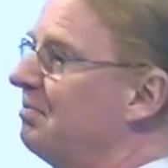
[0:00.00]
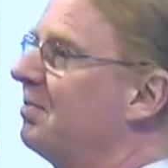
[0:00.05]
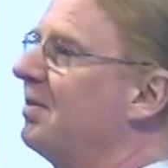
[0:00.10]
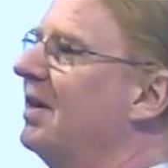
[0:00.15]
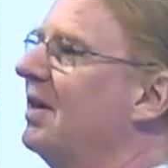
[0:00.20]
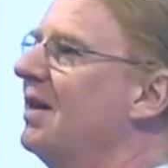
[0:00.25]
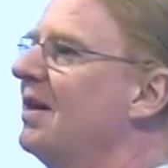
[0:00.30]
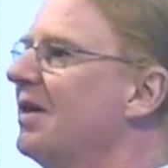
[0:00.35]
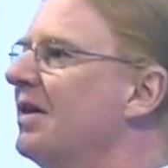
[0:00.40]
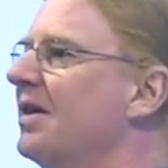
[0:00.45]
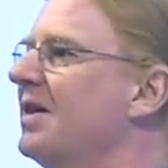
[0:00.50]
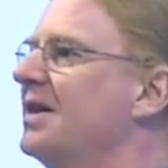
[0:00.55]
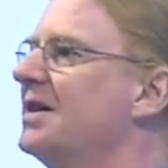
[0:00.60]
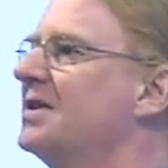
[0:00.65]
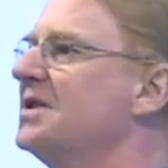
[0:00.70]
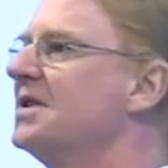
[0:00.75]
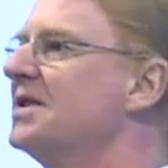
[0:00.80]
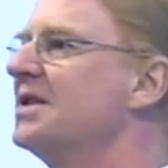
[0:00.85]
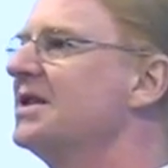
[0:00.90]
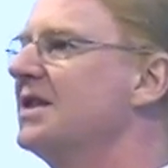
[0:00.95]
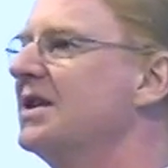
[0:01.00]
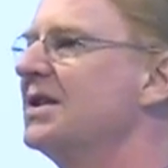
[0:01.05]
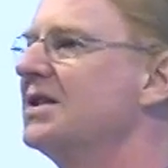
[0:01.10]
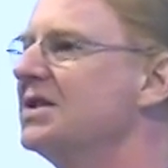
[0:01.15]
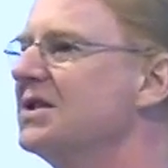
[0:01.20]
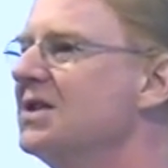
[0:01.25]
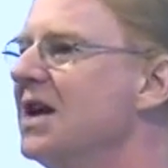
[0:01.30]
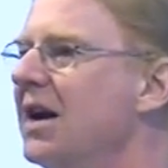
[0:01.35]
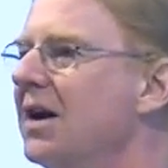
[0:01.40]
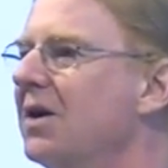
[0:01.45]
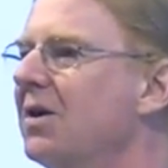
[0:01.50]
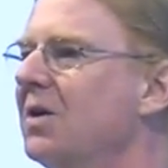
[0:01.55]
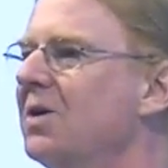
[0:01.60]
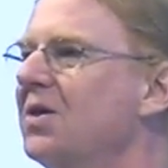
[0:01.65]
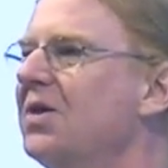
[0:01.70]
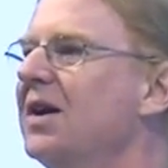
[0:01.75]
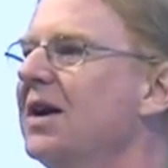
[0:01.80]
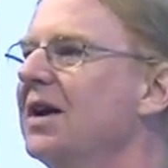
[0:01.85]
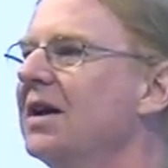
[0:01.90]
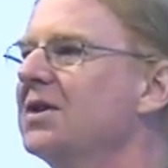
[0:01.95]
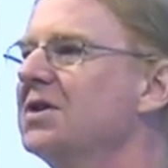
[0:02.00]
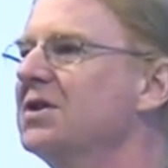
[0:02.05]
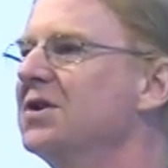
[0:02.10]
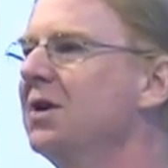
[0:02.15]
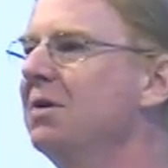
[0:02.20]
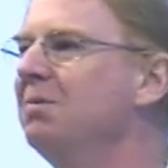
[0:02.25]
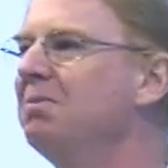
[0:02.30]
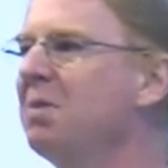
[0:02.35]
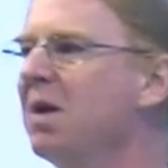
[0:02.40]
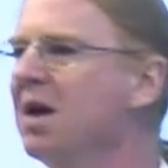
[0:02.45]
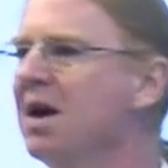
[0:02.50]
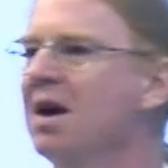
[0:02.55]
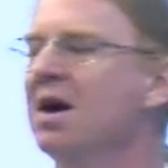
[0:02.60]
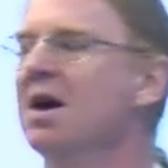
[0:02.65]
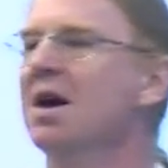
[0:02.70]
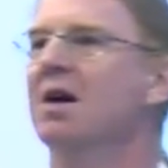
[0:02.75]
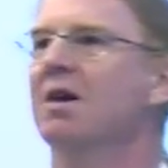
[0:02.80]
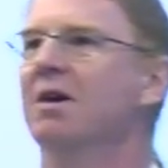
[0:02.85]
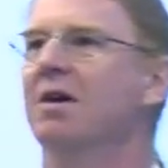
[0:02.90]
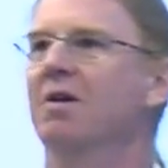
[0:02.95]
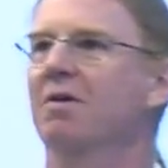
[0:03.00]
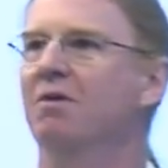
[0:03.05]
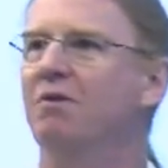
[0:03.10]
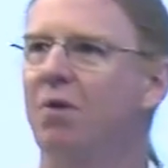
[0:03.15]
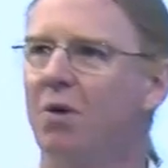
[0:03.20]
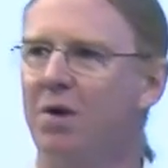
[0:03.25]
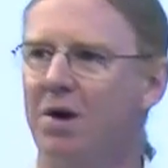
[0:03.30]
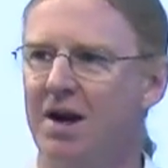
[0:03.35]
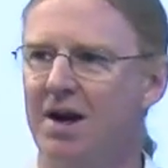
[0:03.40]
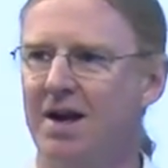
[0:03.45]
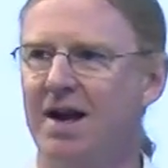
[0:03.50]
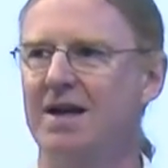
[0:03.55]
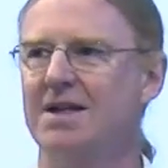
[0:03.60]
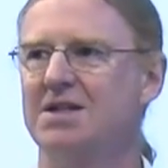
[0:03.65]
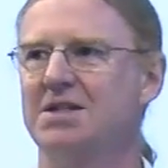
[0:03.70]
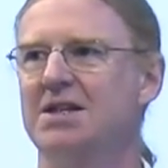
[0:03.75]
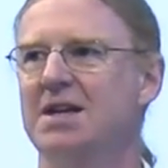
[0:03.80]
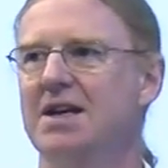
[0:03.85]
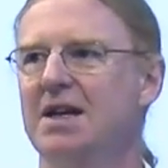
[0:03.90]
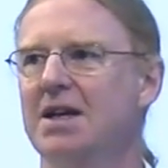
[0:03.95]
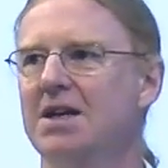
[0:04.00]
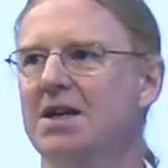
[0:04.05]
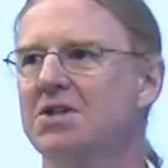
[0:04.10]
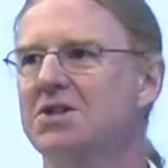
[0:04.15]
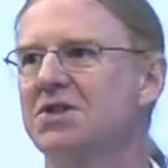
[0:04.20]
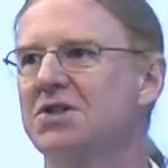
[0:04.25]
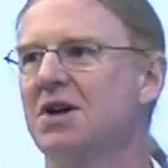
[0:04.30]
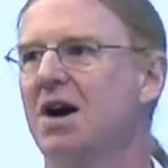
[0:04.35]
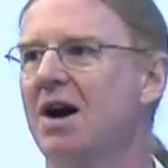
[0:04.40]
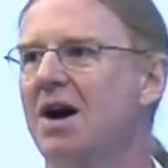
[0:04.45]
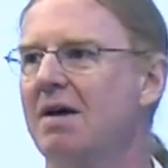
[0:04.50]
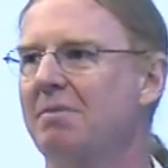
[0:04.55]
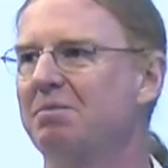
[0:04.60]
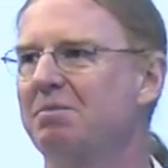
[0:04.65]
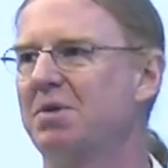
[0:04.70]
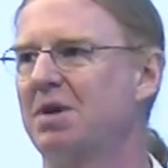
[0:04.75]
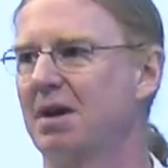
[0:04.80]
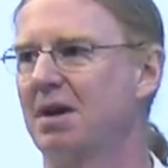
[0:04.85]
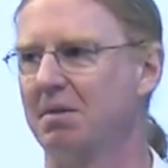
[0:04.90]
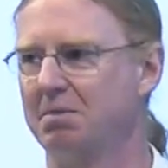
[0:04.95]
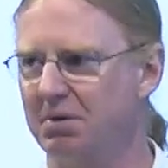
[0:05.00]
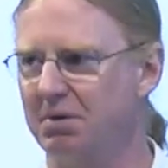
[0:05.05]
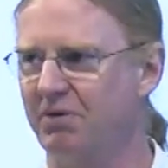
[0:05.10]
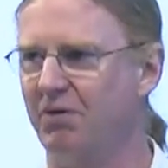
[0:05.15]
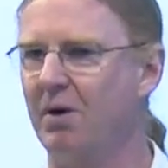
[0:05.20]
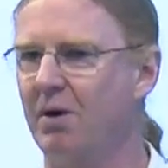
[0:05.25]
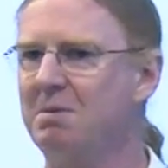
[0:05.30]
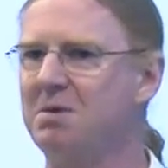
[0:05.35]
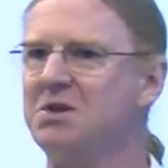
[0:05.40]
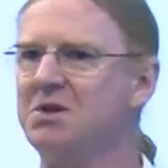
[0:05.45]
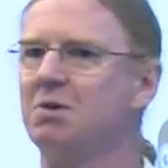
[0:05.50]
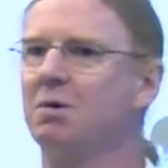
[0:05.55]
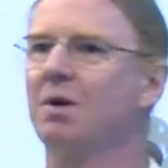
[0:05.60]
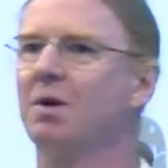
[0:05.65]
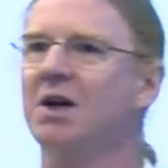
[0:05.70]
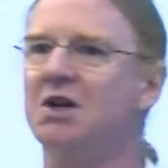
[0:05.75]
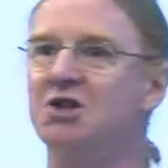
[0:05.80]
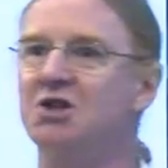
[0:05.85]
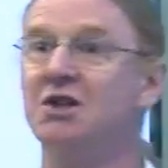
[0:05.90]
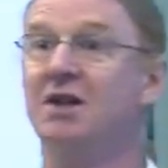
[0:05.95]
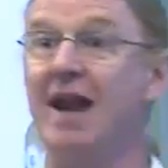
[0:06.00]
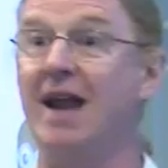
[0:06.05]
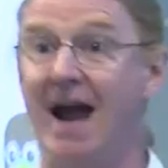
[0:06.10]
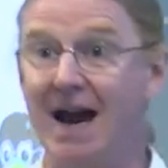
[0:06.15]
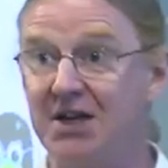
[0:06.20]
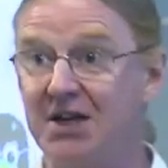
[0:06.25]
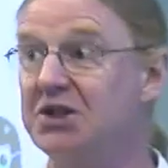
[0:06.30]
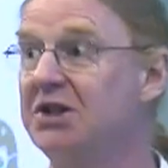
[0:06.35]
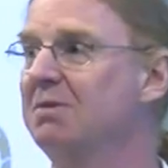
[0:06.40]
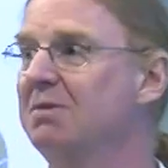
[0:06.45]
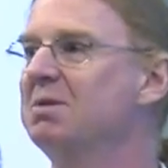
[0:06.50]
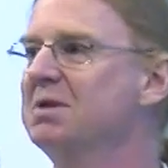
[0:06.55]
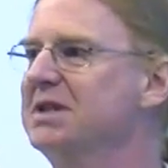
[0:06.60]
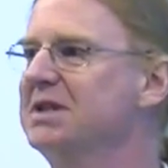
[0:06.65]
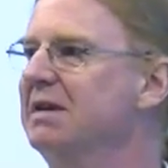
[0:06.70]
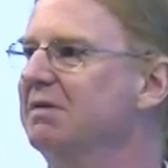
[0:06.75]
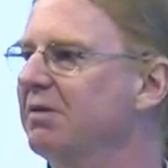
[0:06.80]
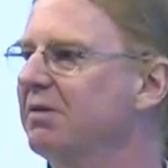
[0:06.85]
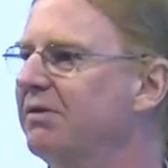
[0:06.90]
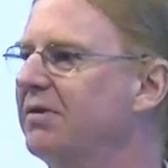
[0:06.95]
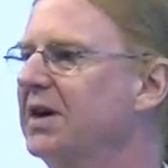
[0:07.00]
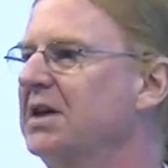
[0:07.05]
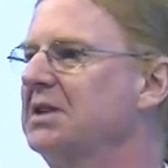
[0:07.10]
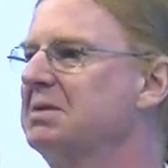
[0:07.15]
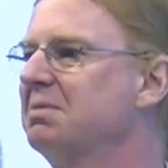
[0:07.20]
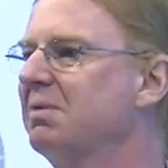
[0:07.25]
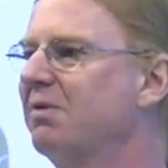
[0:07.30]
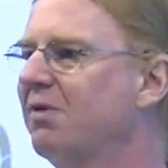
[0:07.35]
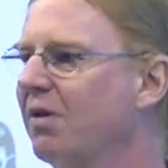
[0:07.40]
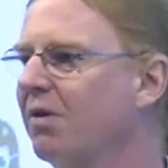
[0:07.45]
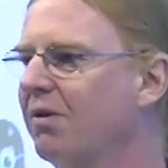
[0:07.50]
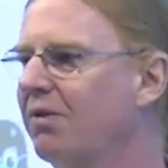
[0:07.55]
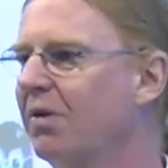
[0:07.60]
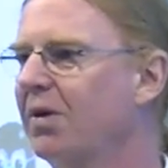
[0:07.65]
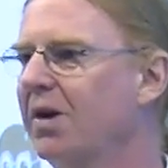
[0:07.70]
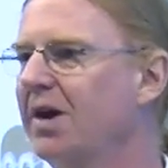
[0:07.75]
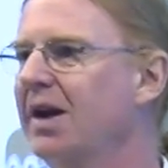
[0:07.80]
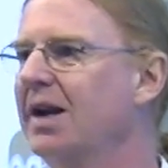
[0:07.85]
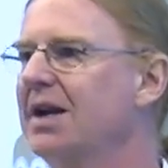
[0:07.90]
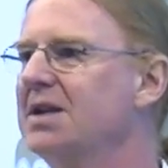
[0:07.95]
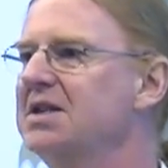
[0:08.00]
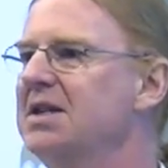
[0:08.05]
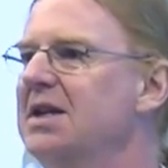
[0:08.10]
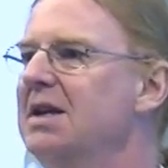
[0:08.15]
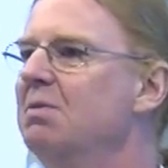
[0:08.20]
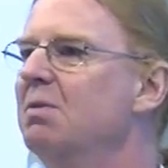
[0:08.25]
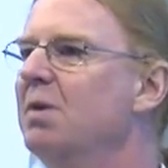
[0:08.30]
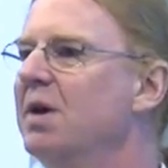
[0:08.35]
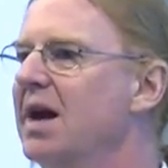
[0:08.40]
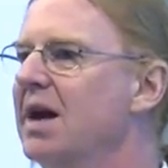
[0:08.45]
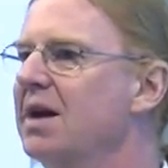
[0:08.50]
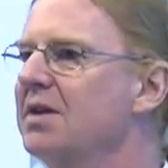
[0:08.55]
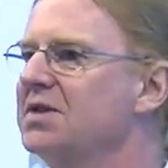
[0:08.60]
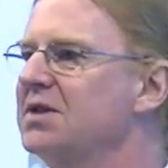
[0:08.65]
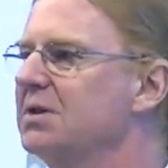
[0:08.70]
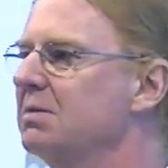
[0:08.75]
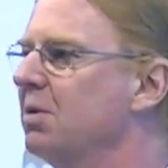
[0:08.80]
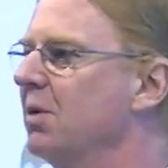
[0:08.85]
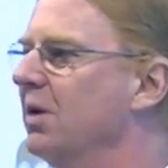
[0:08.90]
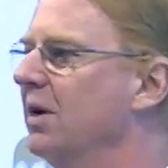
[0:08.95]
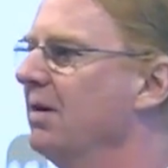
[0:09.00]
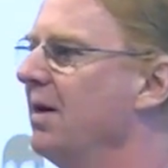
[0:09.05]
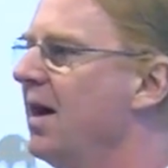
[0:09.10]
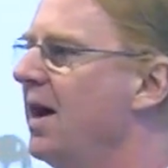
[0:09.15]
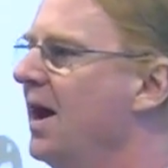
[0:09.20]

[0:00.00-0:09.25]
this is not a good thing. So 4.18 saw a performance regression that actually was never fixed before 4.18 went out of support.